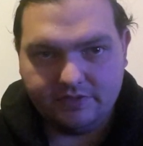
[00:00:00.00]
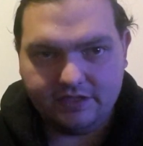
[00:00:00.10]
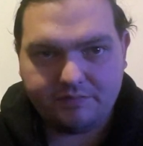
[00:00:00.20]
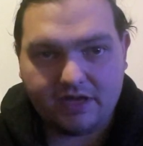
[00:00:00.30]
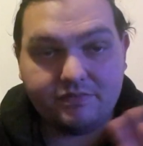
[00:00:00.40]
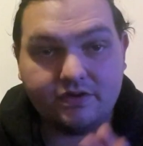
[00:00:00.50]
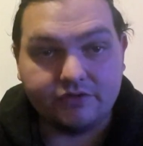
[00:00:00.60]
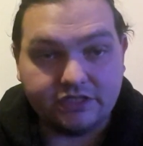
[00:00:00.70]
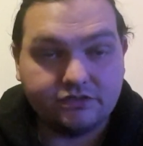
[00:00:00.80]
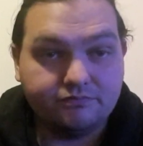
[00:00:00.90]
it may be a
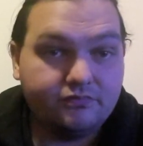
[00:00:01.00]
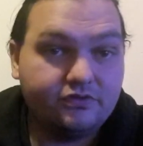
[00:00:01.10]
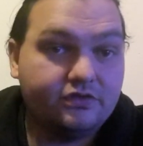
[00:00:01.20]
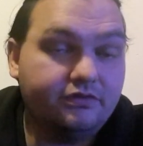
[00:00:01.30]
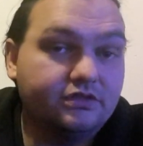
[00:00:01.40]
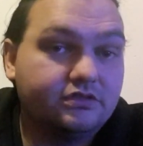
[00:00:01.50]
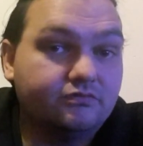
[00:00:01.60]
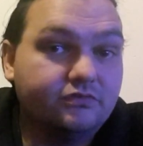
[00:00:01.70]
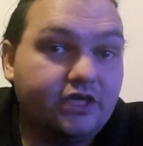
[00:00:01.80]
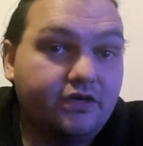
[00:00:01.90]
risk doing
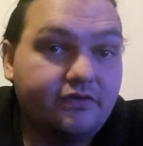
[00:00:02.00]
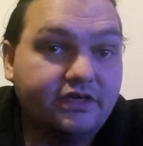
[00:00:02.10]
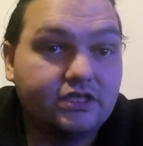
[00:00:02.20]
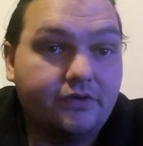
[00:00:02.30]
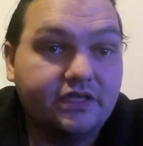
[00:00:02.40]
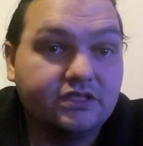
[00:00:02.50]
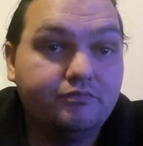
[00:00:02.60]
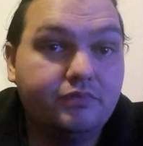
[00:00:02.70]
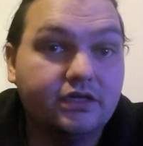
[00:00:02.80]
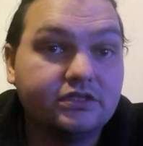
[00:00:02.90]
some January sowings,
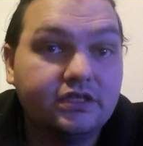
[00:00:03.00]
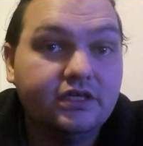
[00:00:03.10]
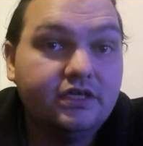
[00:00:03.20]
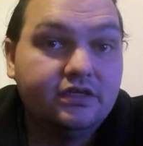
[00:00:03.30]
but